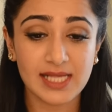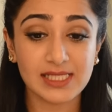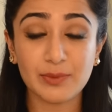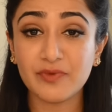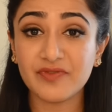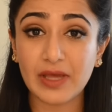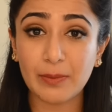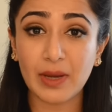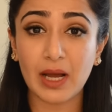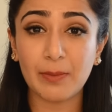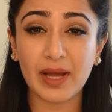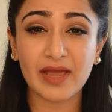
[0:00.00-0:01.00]
Some of them
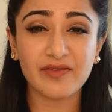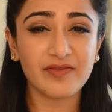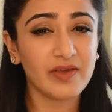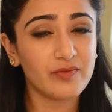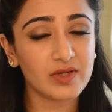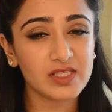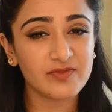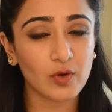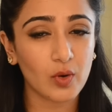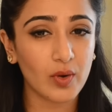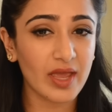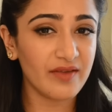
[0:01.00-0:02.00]
are my favorites
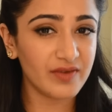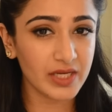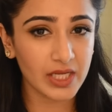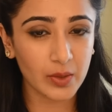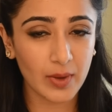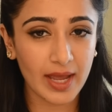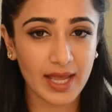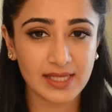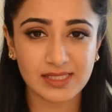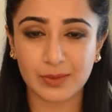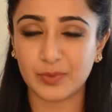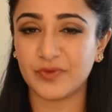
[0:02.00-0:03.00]
for everyday wear,
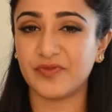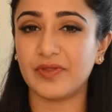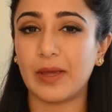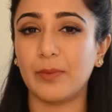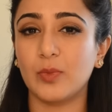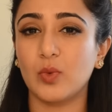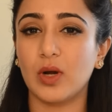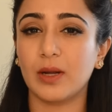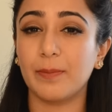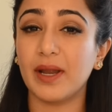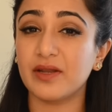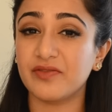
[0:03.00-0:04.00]
some of them
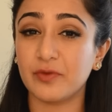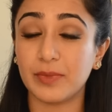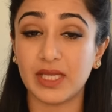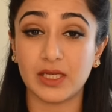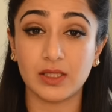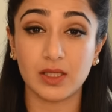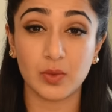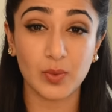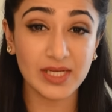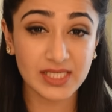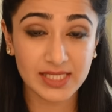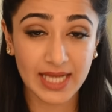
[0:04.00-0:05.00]
work better for me in the
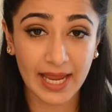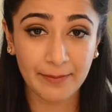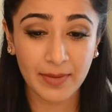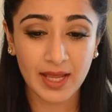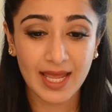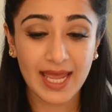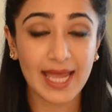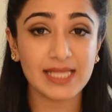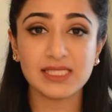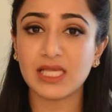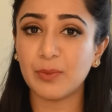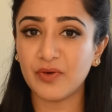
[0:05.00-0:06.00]
winter time,
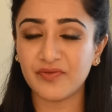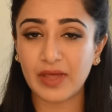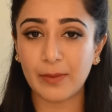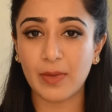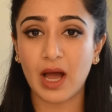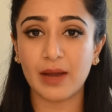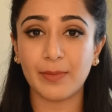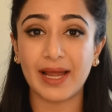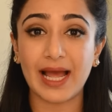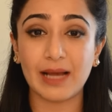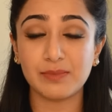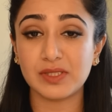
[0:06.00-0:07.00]
and some of them are my
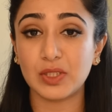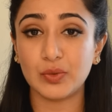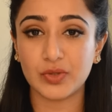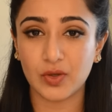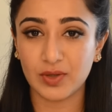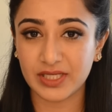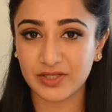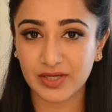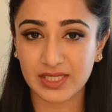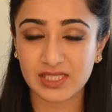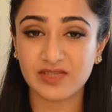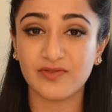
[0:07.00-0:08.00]
absolute holy
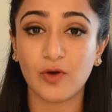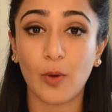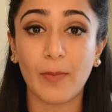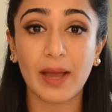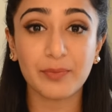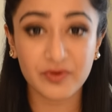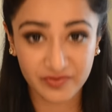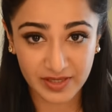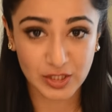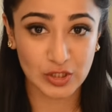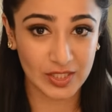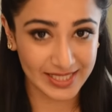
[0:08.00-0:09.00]
grails for my
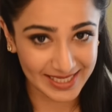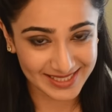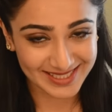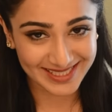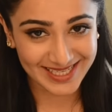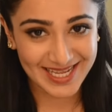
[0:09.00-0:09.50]
professional kit.